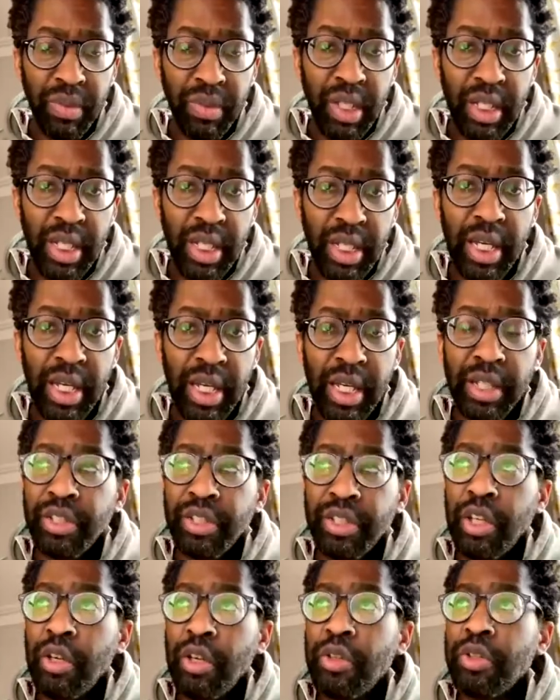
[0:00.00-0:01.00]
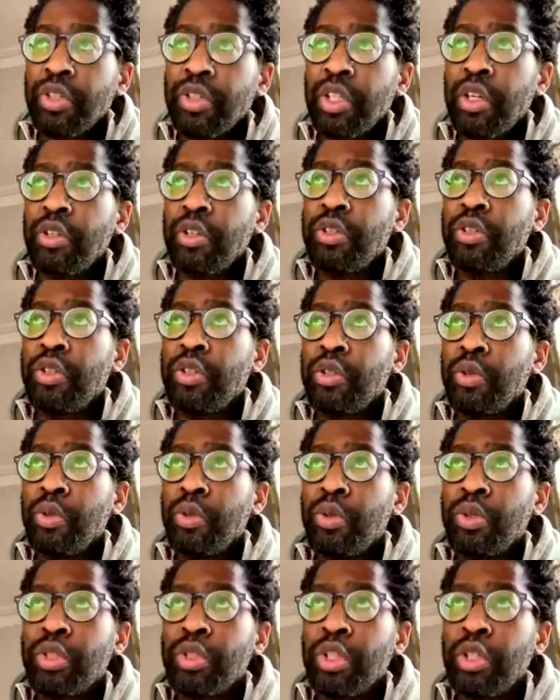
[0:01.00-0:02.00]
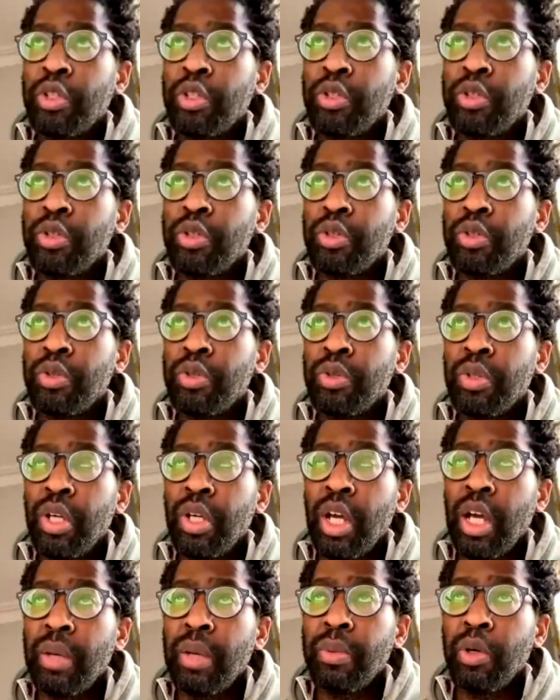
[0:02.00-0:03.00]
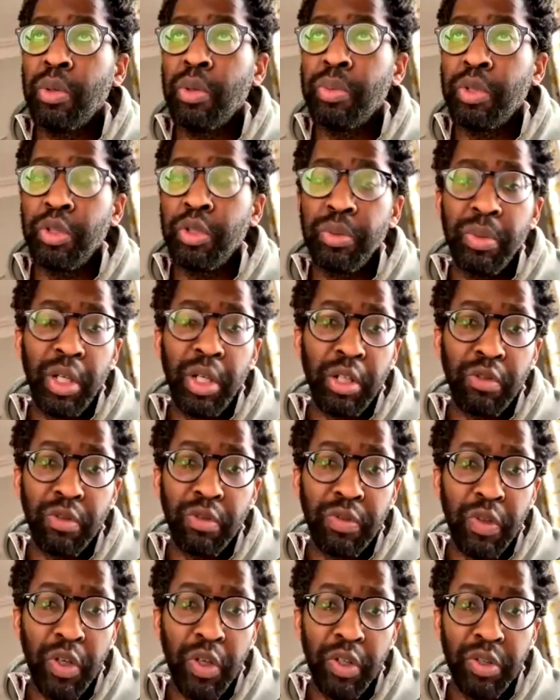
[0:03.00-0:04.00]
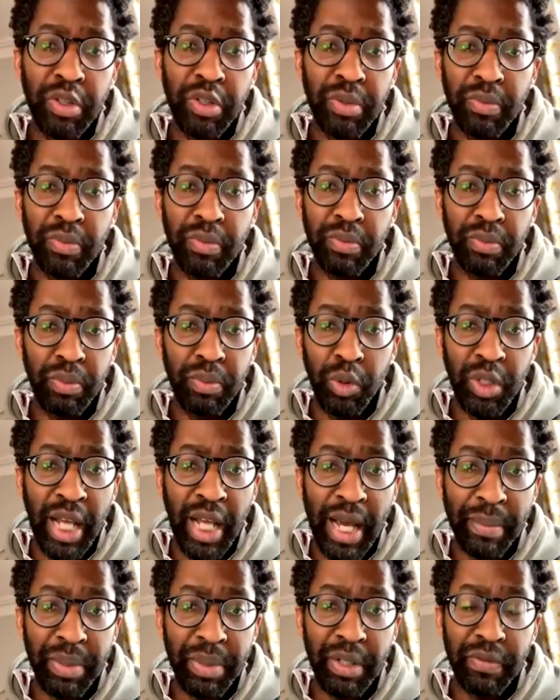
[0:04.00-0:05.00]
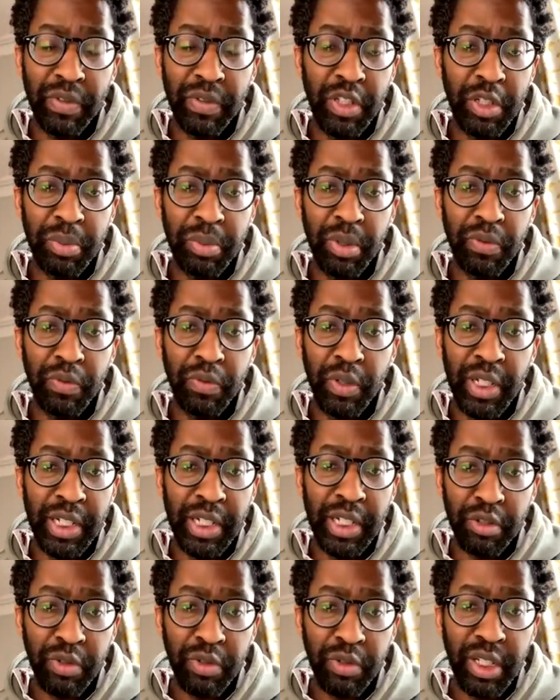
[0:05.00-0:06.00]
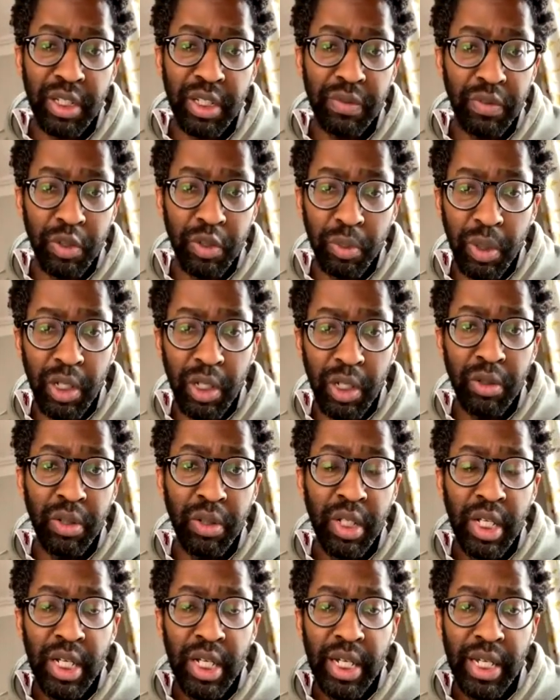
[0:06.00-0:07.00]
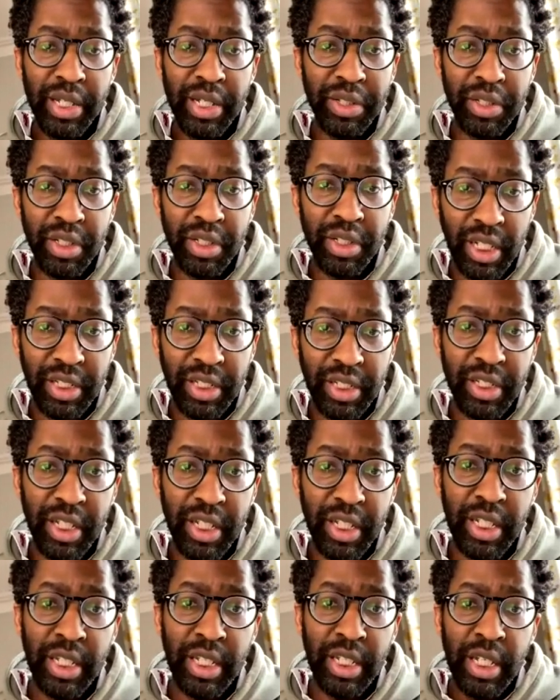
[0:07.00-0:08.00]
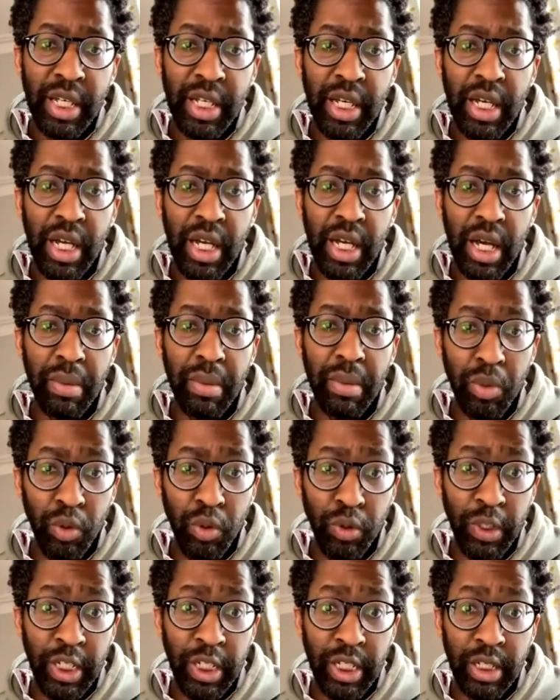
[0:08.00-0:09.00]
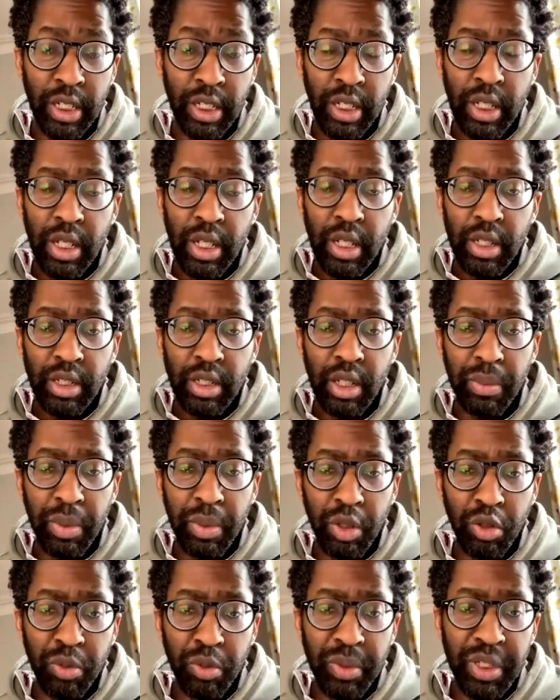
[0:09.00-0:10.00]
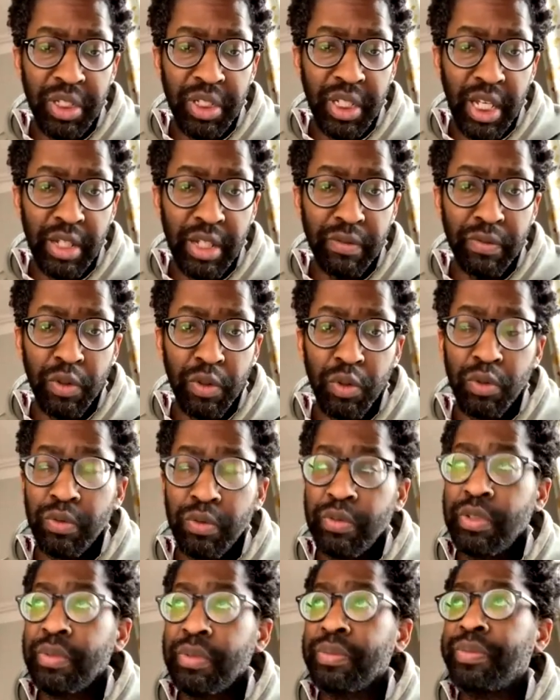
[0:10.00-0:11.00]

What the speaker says: Yeah, so you can also unmute your microphones. I'm more than happy for this to be fully interactive as well. It's a Saturday morning, so by all means get involved.